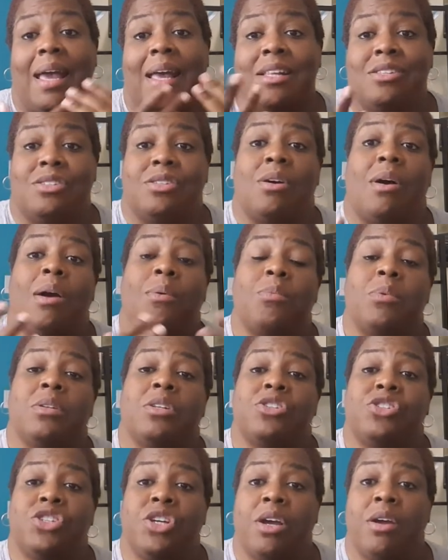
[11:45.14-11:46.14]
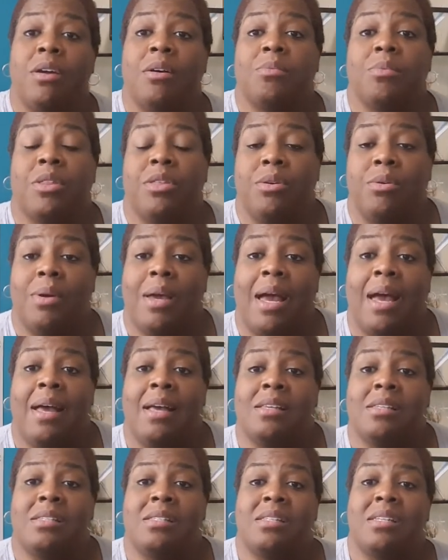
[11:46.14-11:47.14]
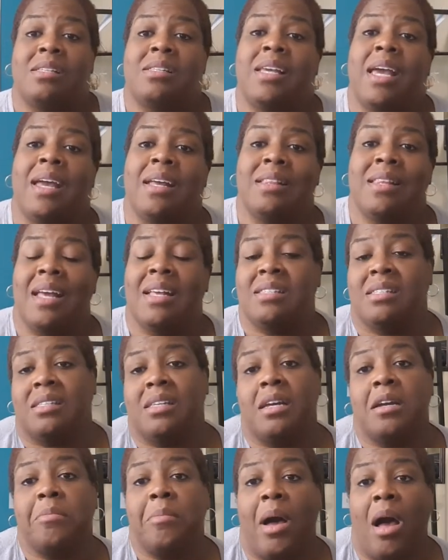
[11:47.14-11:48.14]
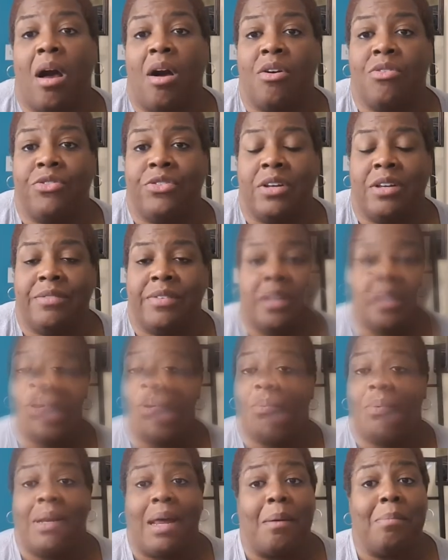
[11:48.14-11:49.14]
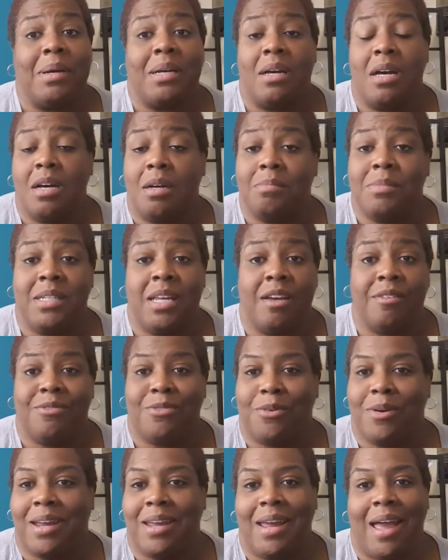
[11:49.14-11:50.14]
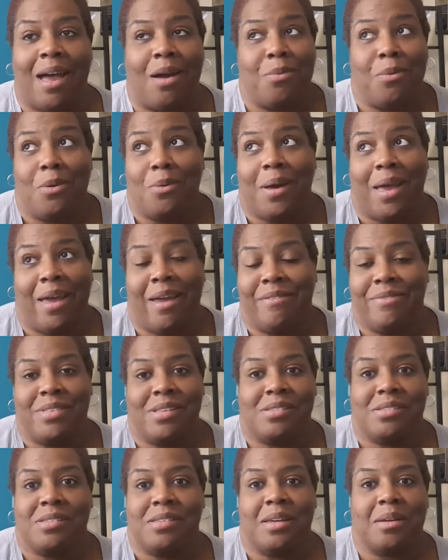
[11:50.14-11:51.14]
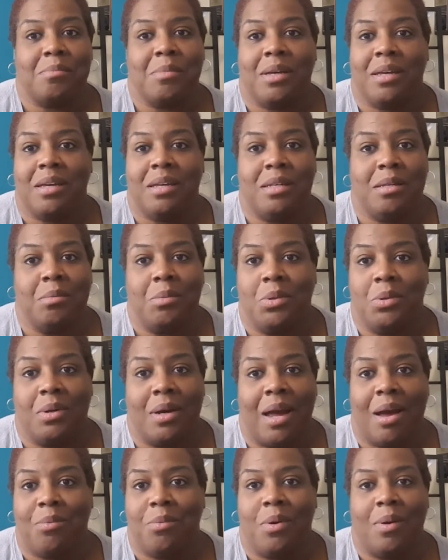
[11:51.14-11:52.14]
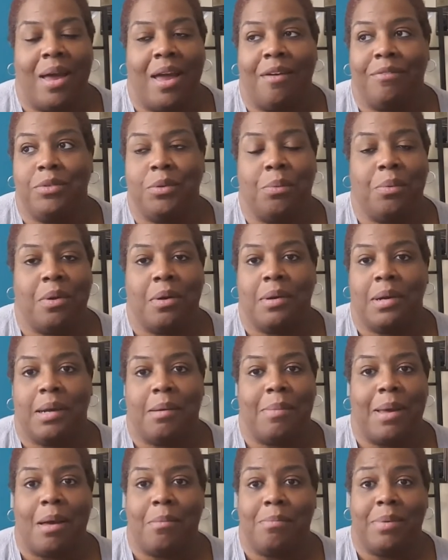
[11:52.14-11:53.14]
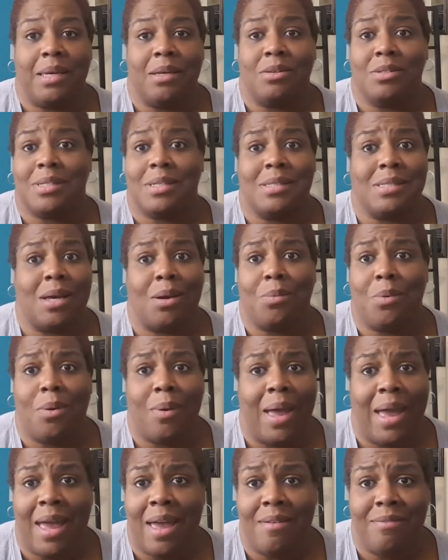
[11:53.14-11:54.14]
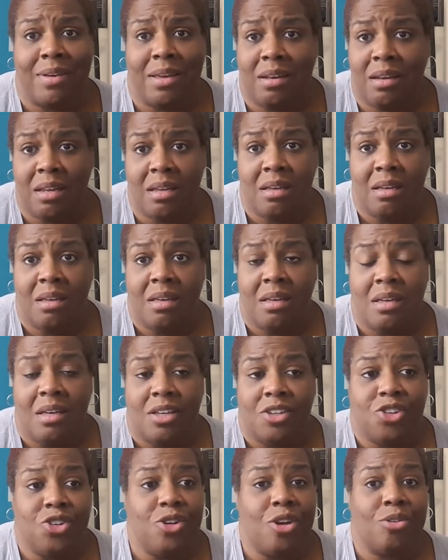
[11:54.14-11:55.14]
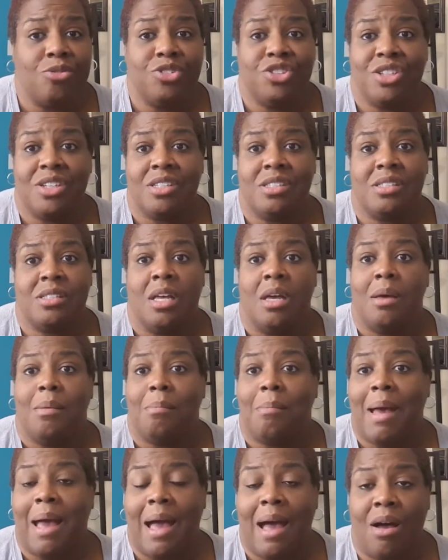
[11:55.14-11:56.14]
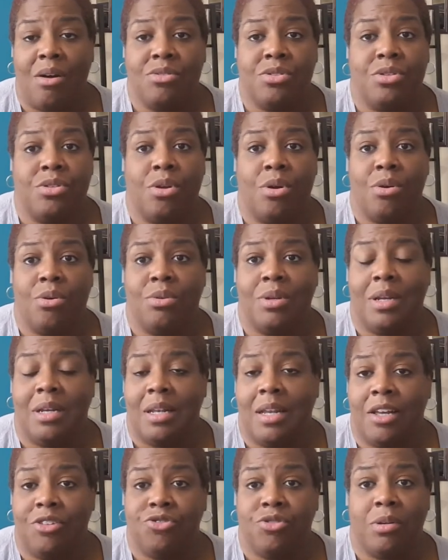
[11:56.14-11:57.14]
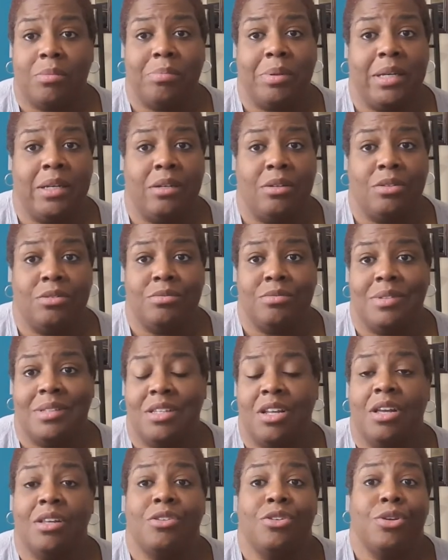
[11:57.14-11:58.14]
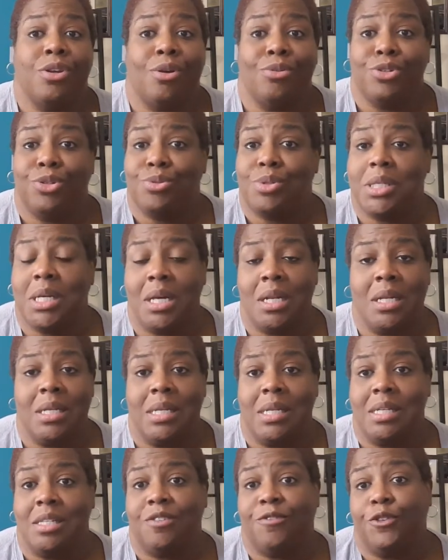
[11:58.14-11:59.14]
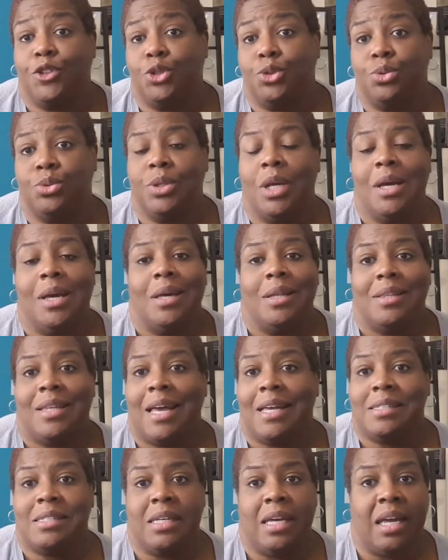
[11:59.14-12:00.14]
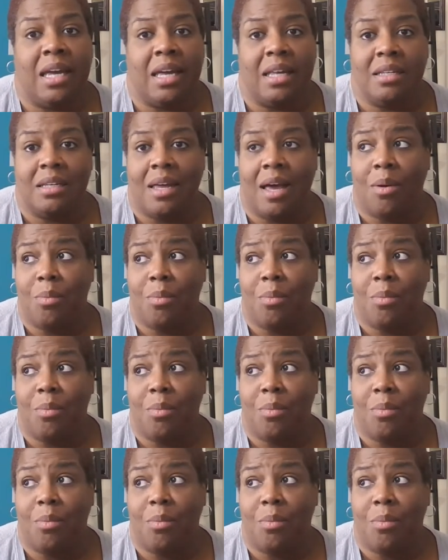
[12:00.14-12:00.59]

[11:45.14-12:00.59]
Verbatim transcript: And so I want to share it with you guys to take that stigma off of. You know, when I become debt-free, I won't have this stigma anymore. I won't have to worry about bills because I won't have any. You know, just my house note, electric bill, you know, utilities, food. That's it.